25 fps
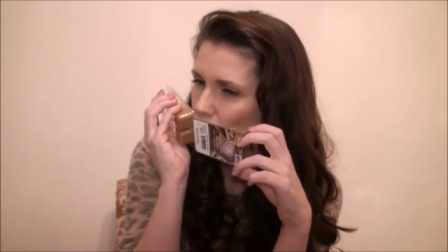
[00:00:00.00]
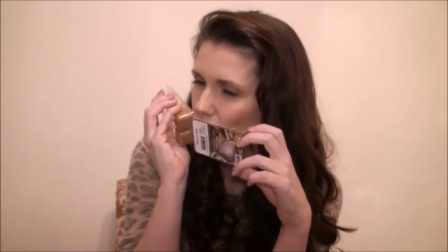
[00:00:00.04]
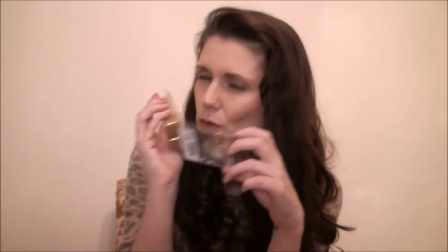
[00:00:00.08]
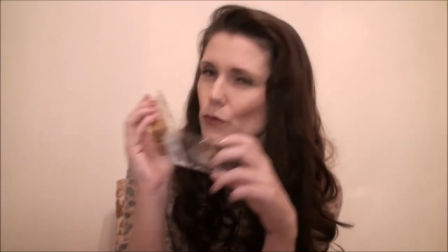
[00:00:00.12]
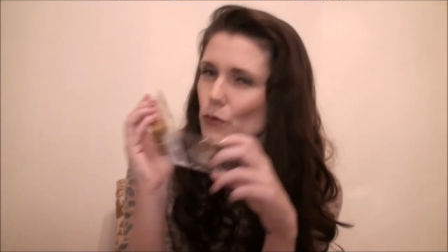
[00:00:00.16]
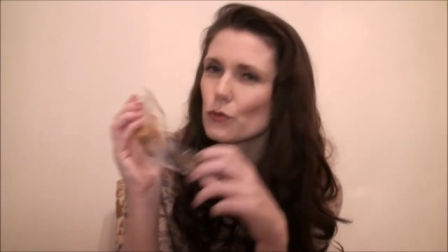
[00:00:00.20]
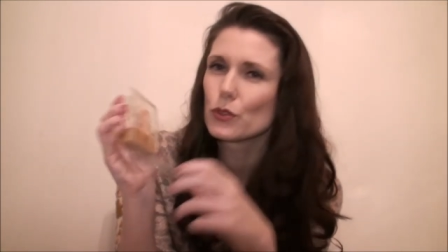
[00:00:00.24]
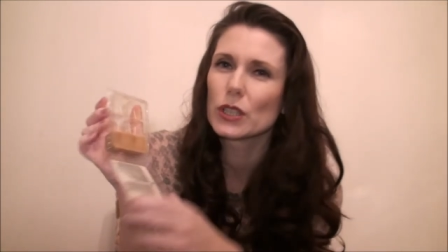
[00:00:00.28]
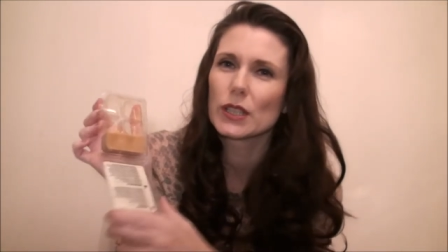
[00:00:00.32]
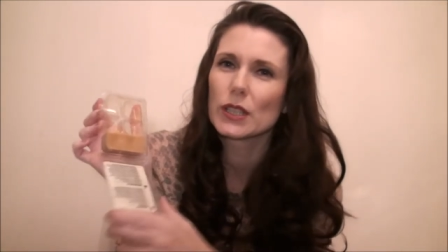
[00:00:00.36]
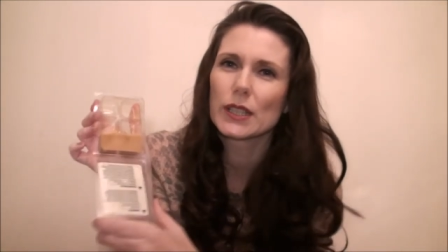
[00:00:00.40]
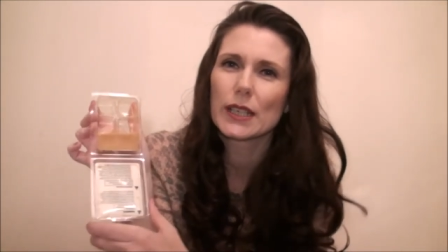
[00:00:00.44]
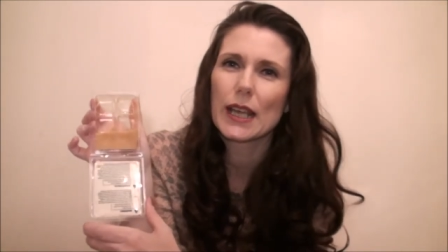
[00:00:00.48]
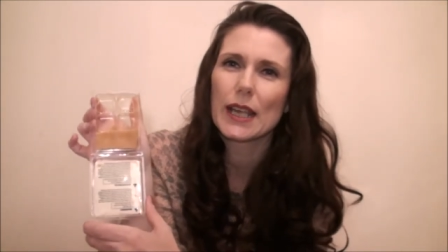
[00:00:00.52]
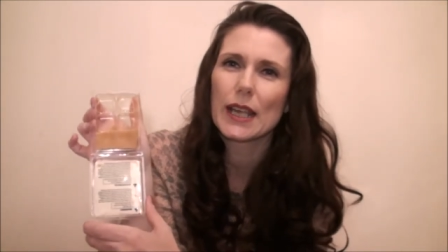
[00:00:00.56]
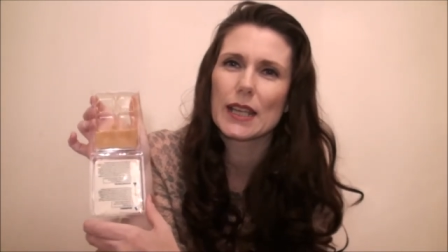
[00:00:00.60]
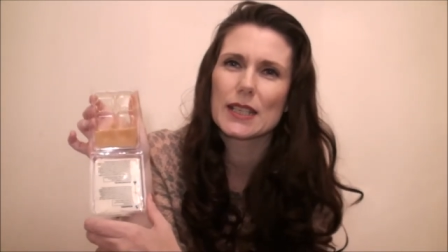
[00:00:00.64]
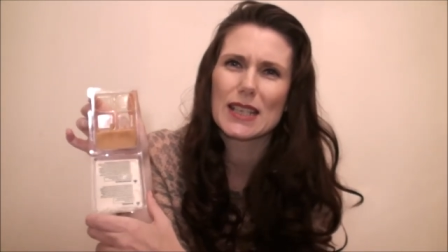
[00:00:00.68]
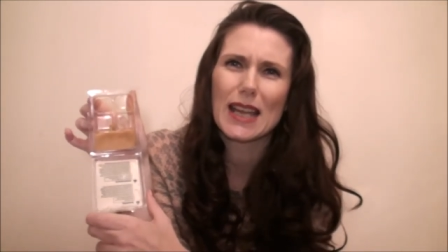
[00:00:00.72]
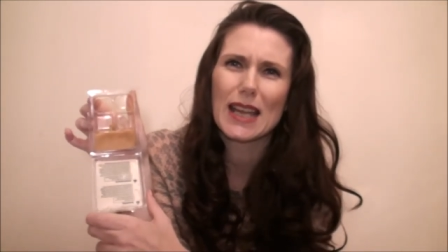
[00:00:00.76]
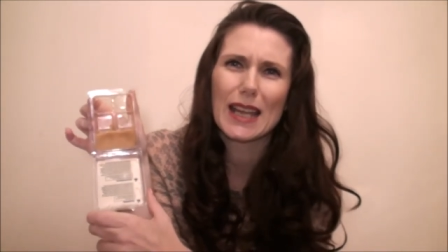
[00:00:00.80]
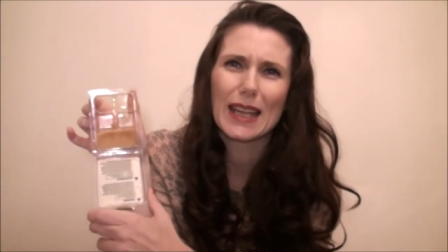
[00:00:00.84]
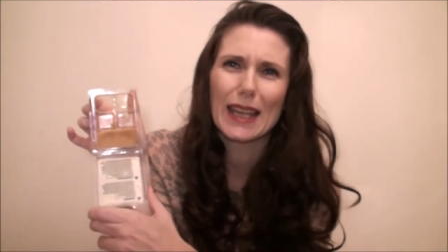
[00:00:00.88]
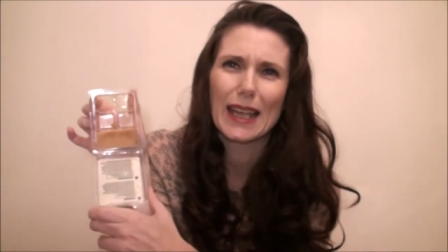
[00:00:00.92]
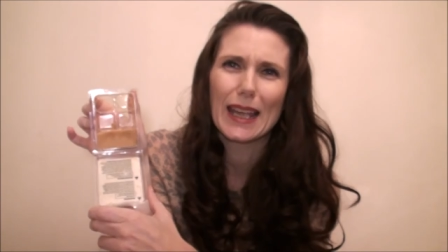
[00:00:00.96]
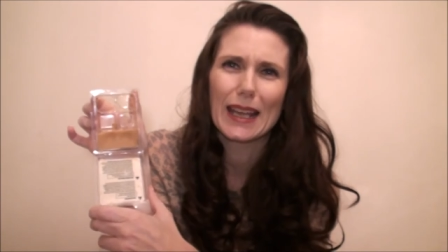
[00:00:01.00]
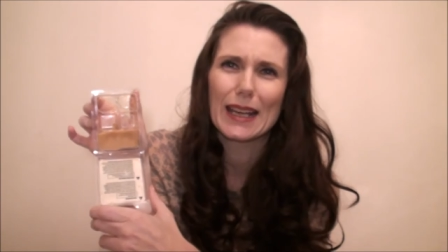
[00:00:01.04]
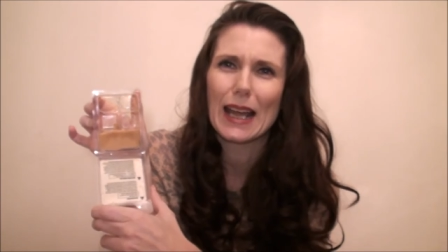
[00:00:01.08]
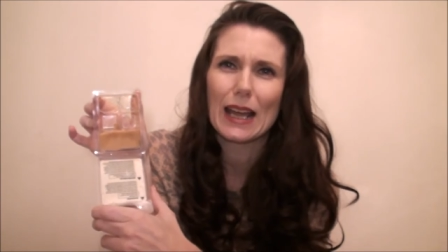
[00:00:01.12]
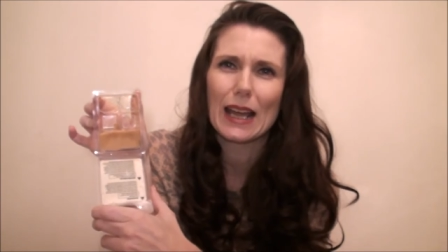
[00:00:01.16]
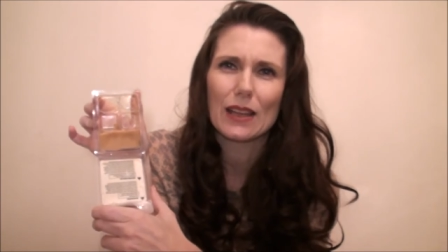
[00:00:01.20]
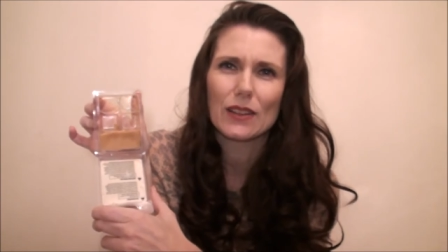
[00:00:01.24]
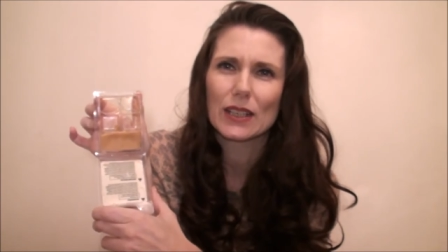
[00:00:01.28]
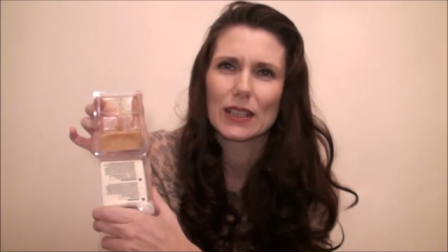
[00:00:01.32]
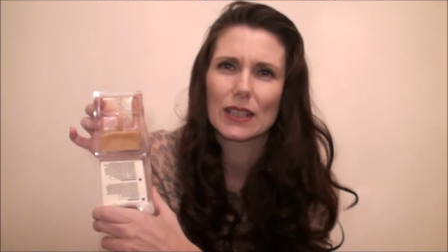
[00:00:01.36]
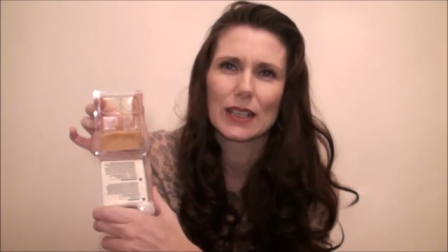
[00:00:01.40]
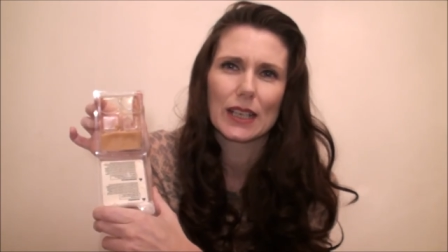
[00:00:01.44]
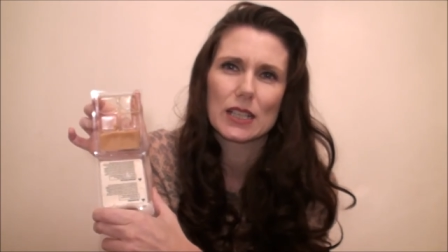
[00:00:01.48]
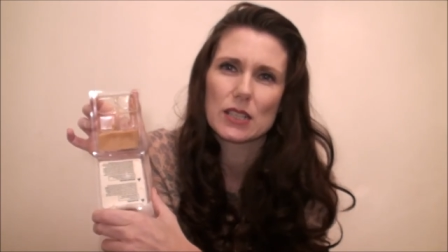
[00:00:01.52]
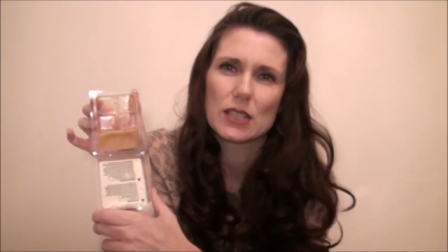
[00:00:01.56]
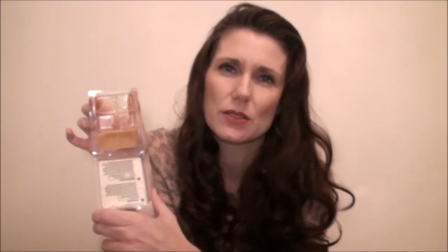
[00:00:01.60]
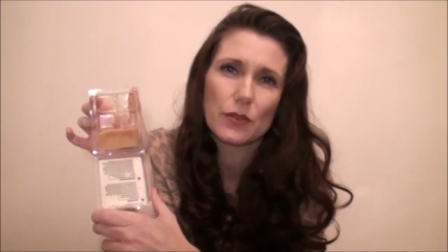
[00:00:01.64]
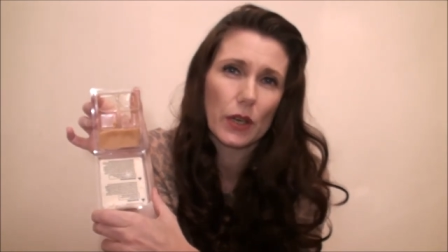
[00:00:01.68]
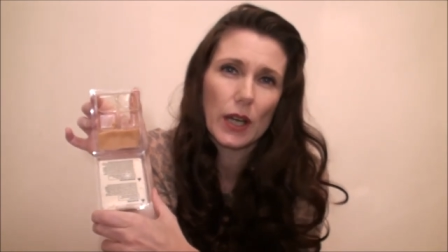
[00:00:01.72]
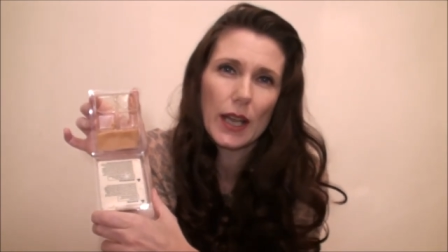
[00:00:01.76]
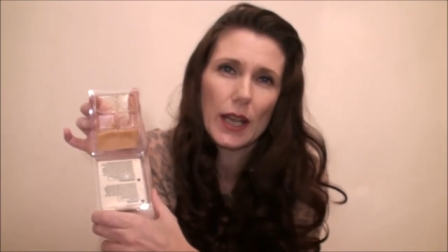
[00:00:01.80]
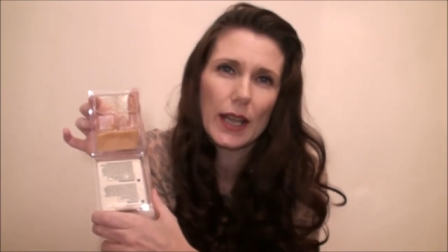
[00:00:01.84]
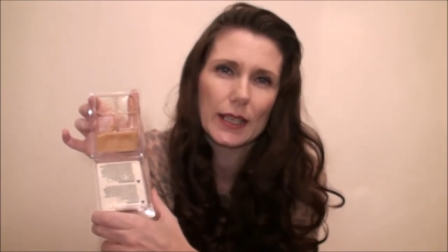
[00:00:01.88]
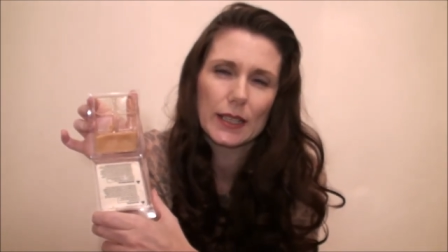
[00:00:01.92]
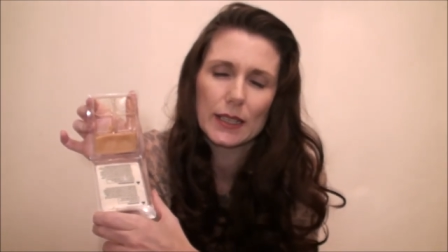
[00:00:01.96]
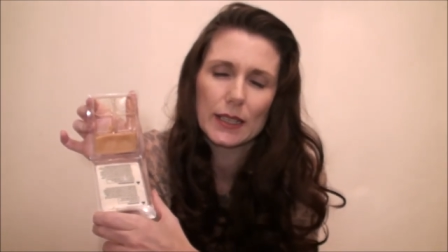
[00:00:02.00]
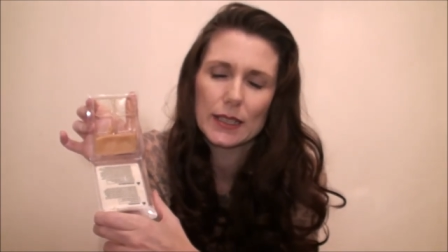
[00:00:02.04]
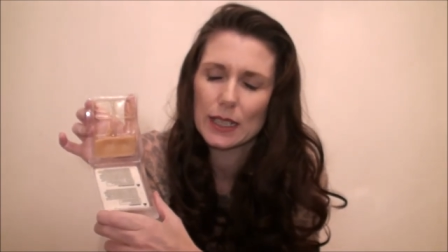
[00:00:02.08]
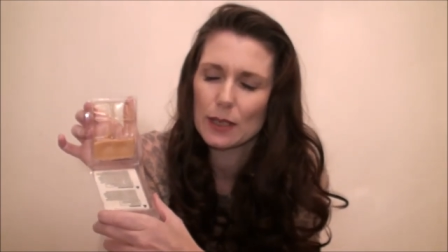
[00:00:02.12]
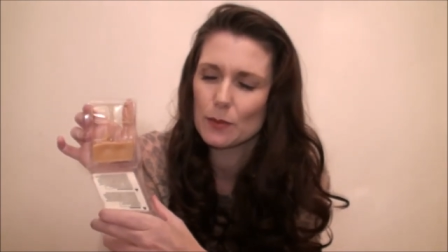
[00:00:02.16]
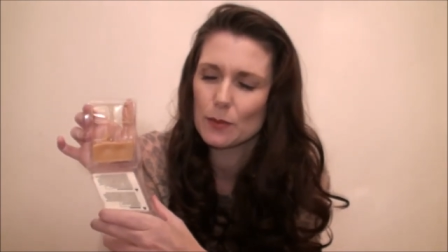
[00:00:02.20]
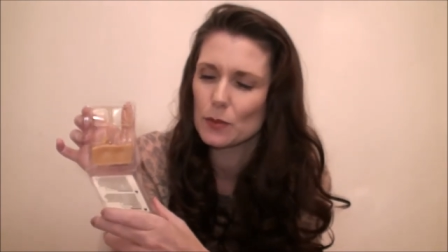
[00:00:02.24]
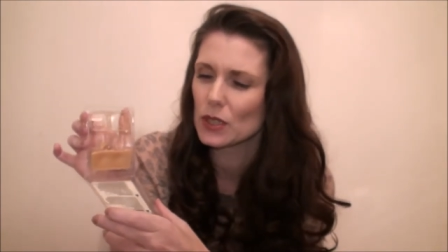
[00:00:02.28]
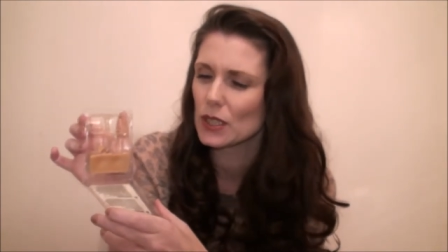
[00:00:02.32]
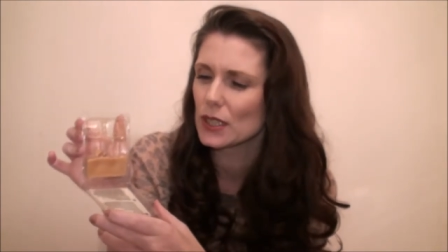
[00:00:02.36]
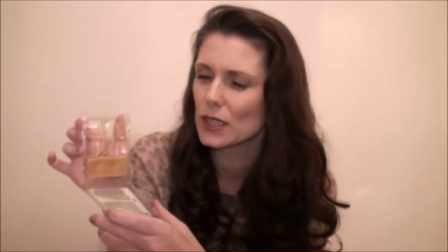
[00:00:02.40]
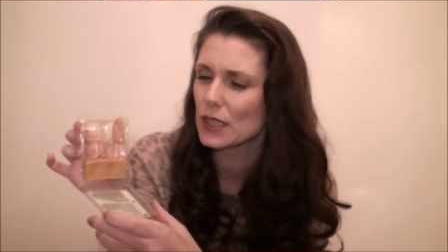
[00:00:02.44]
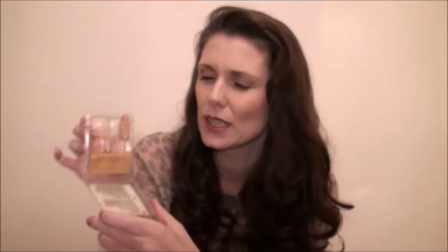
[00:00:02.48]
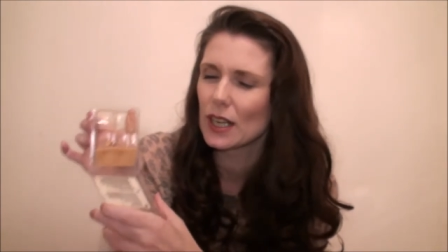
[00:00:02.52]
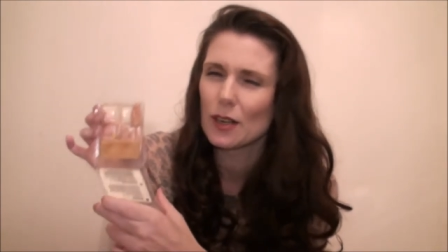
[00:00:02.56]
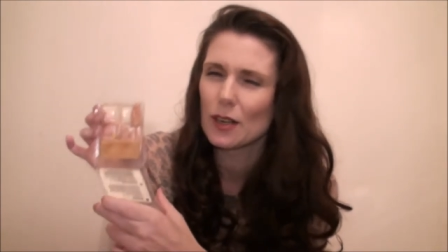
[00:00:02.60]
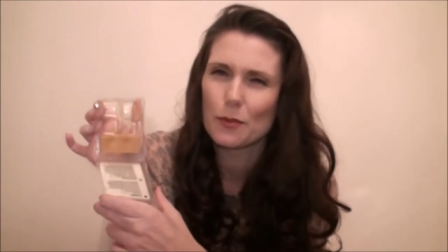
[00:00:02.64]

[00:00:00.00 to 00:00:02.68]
Really nice. Again, I think nice for any time of the year.